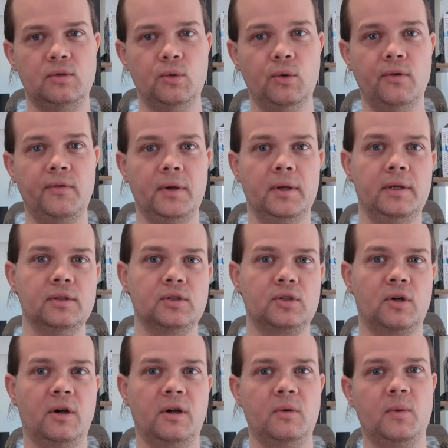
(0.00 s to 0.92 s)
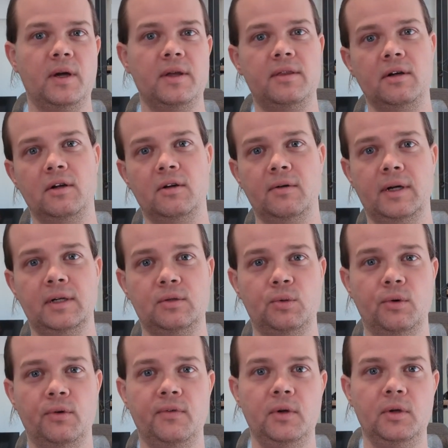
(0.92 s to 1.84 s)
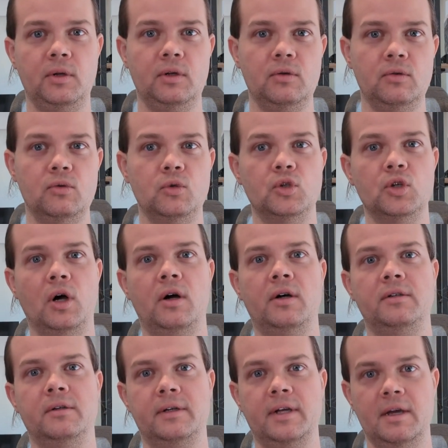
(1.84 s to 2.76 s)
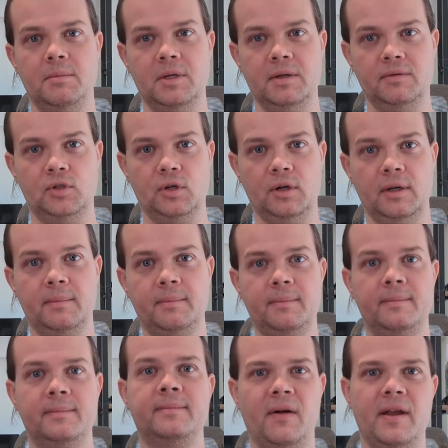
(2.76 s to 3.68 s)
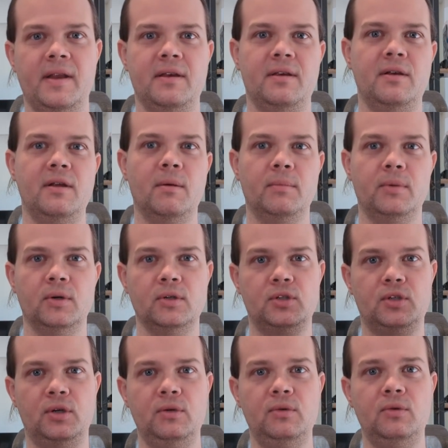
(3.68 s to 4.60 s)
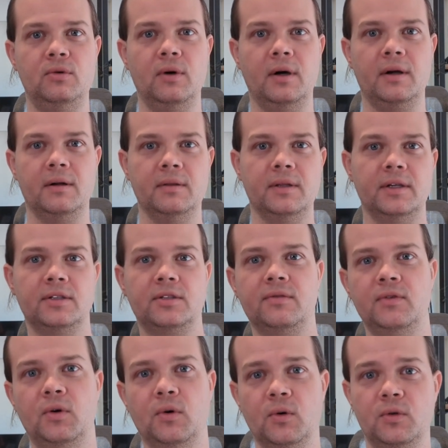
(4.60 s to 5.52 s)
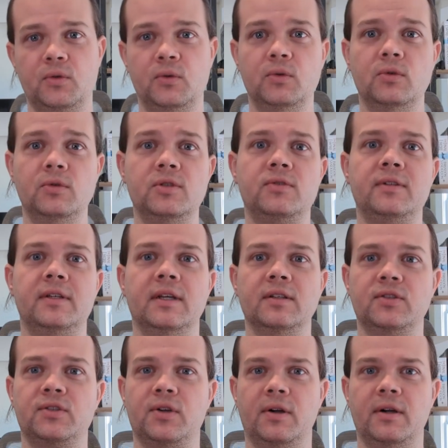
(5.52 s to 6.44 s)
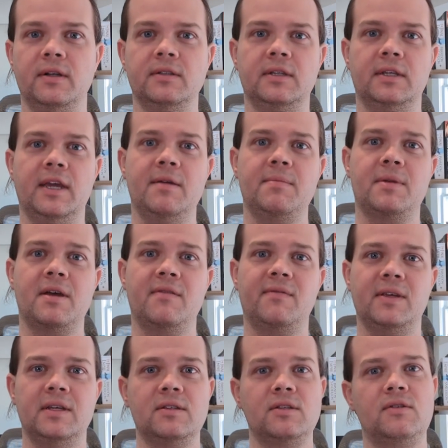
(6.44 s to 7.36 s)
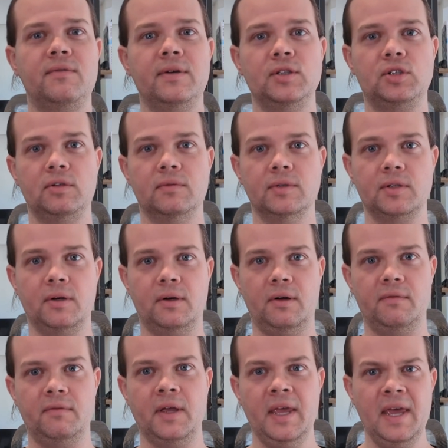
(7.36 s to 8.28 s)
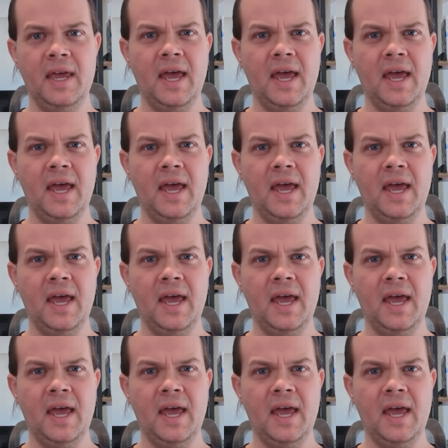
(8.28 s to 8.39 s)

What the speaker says: tool for you to get started with and a great tool for you to use on your game dev journey. All right, number 2 on our list of core tools getting started as a game dev is Davinci Resolve.